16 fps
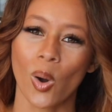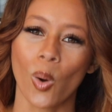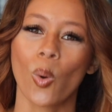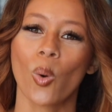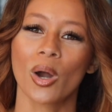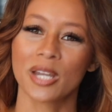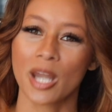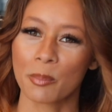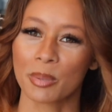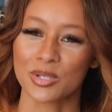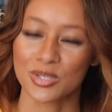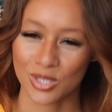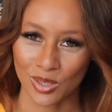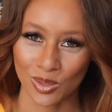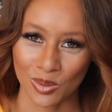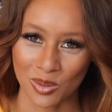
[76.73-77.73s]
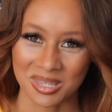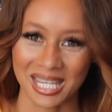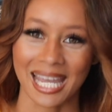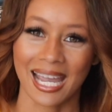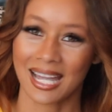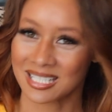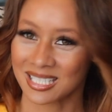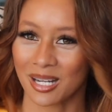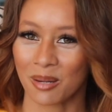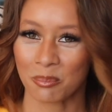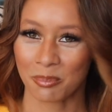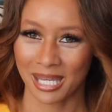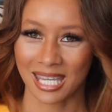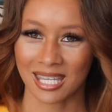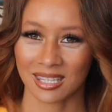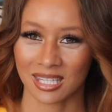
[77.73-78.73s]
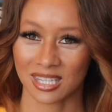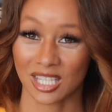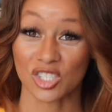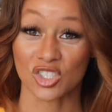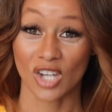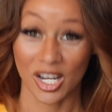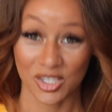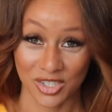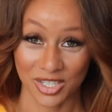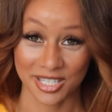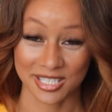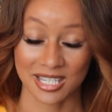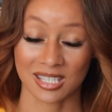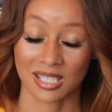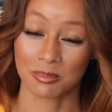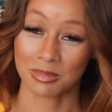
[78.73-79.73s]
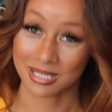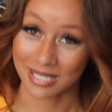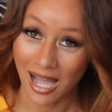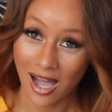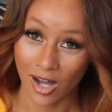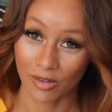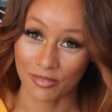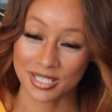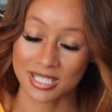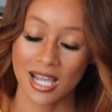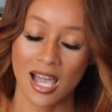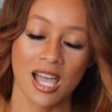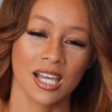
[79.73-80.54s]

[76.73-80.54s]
or number two, they ended up being the judges themselves.